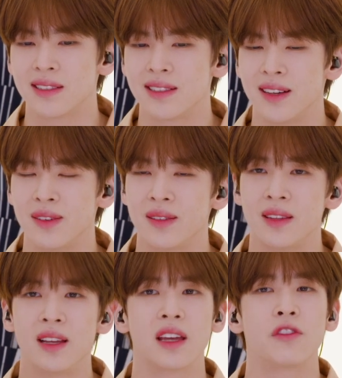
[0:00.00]
you know,
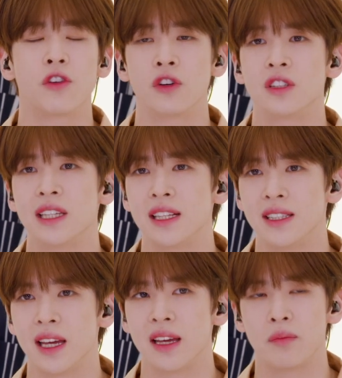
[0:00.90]
looking forward to that
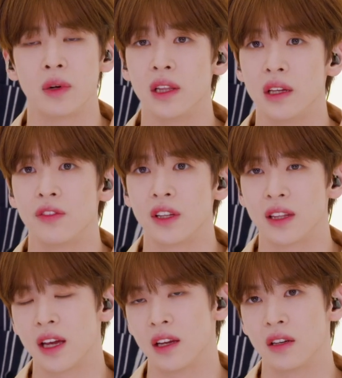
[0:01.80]
day, believing
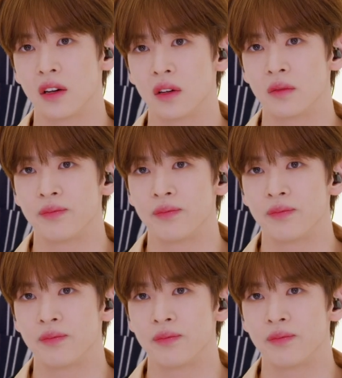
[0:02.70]
that, you know,